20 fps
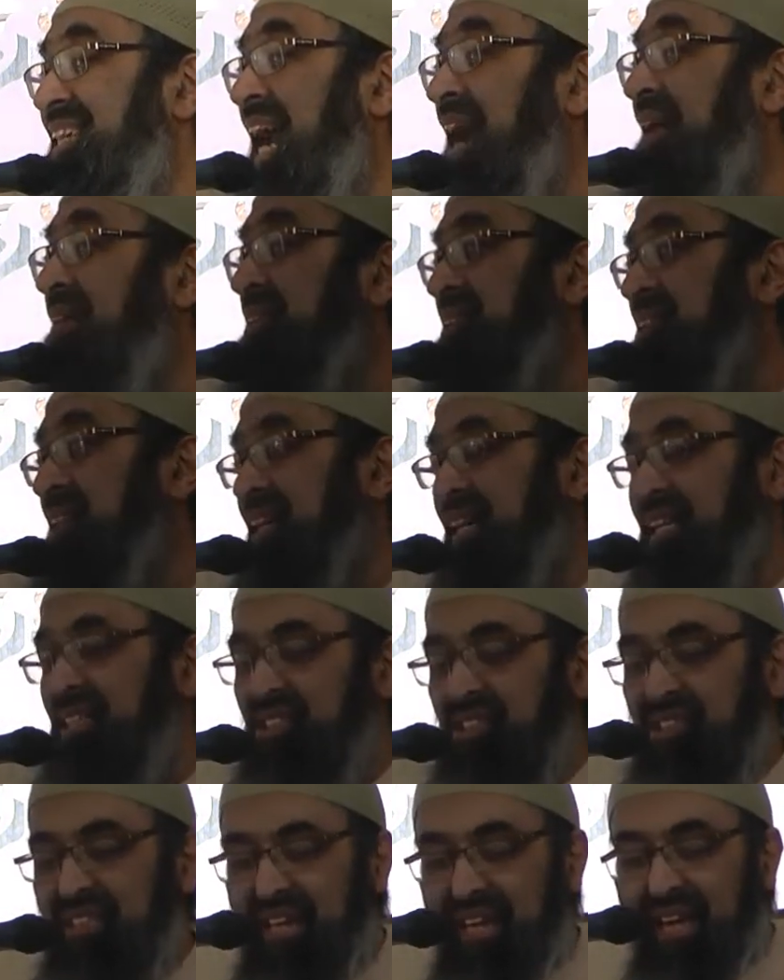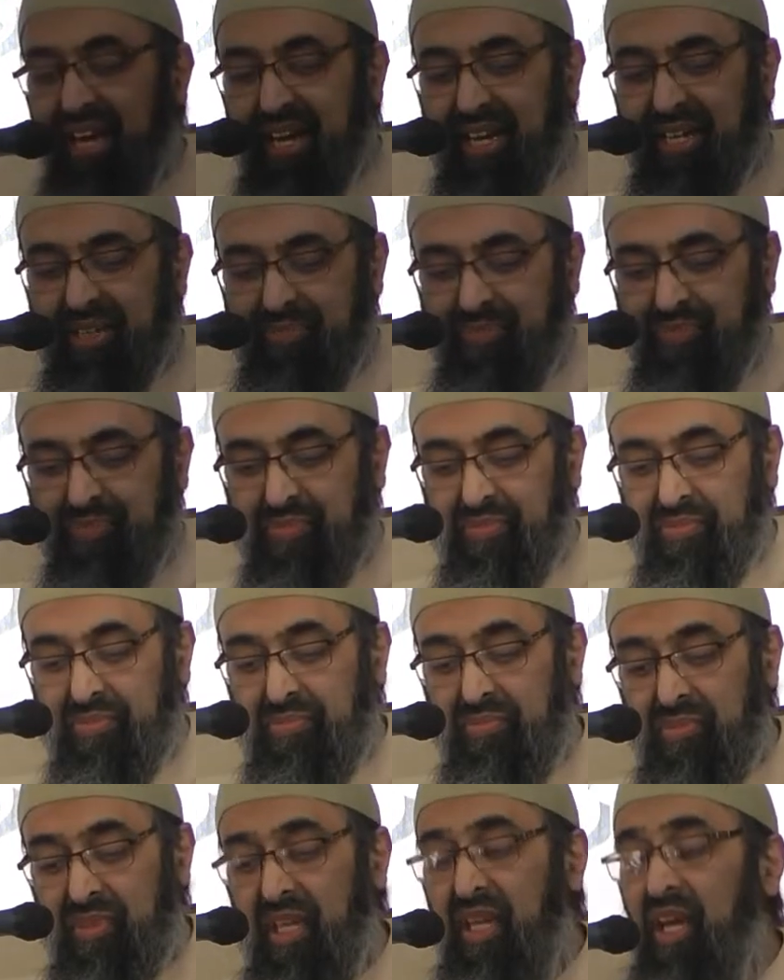character in salah.
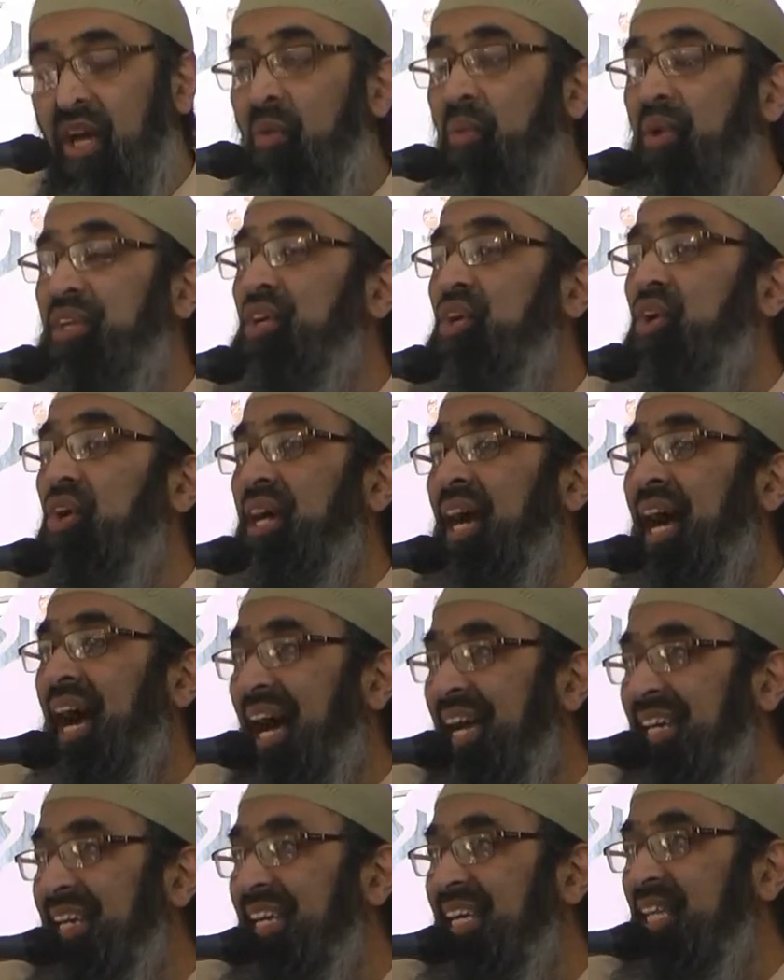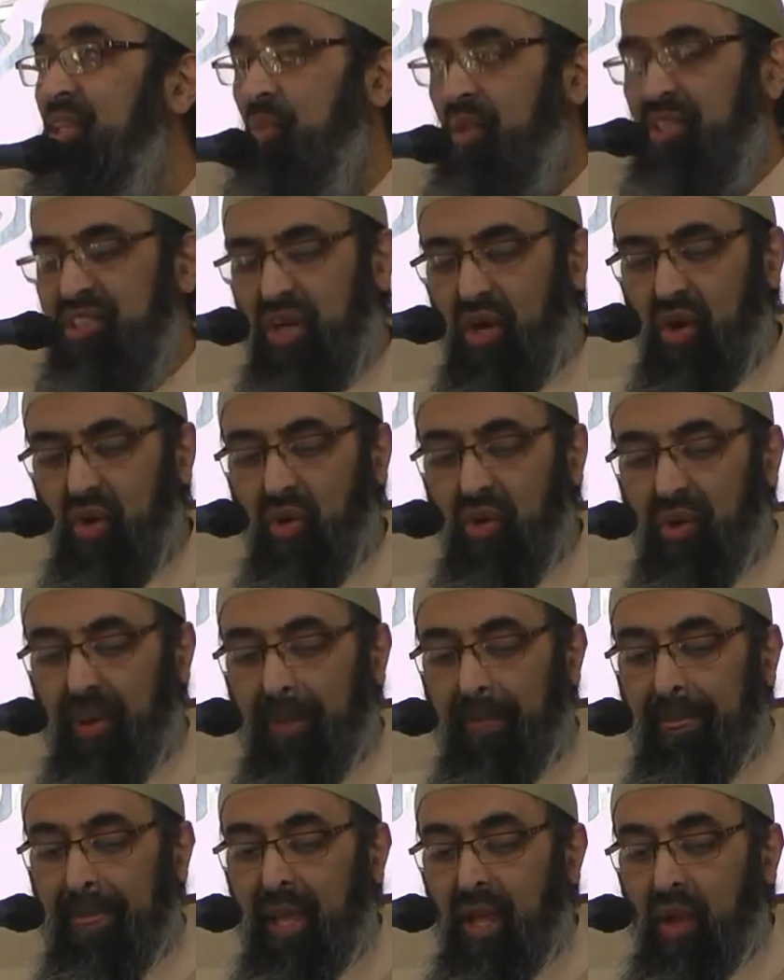When you look at hadith, we're
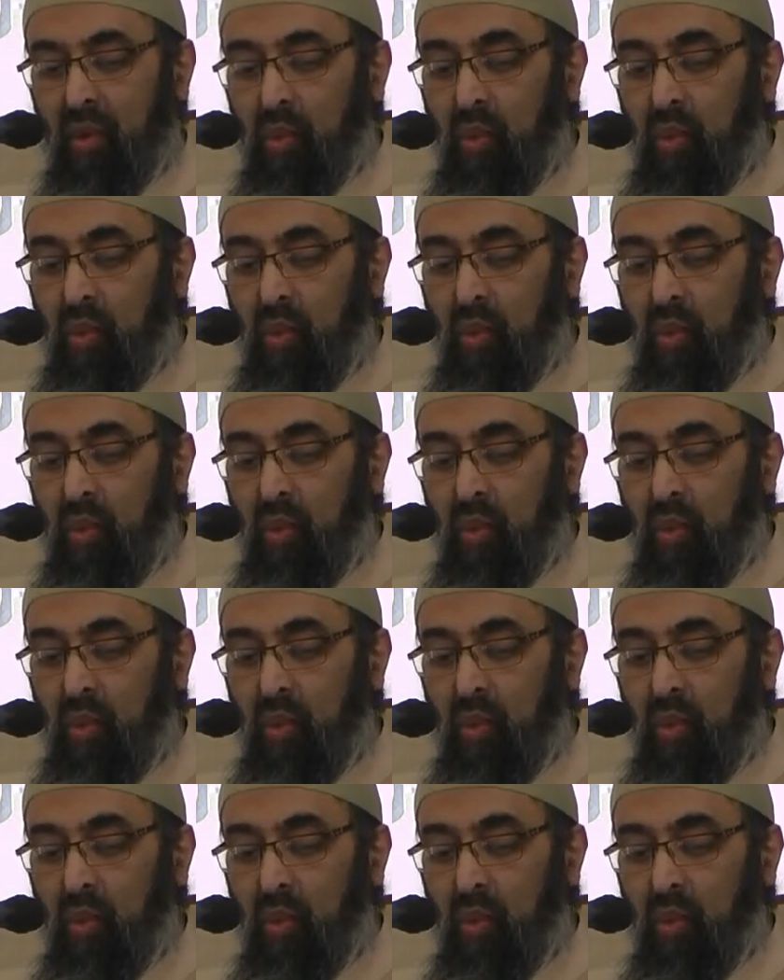told,